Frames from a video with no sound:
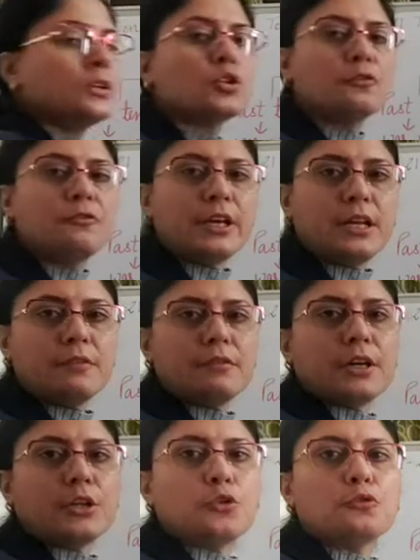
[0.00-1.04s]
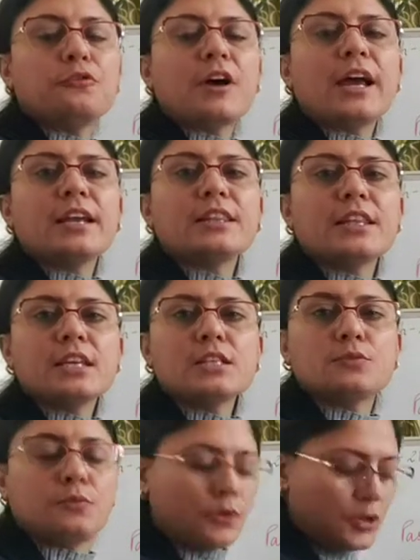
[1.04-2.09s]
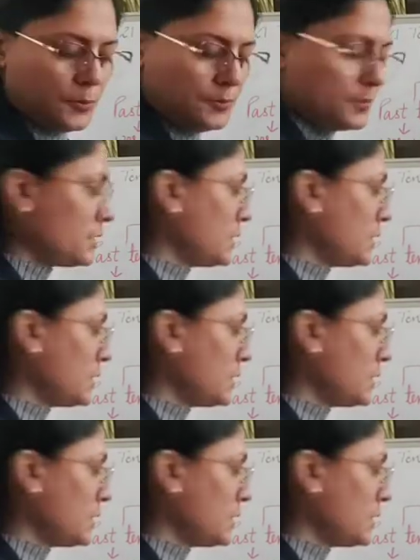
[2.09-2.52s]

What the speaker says: So wherever you find these verbs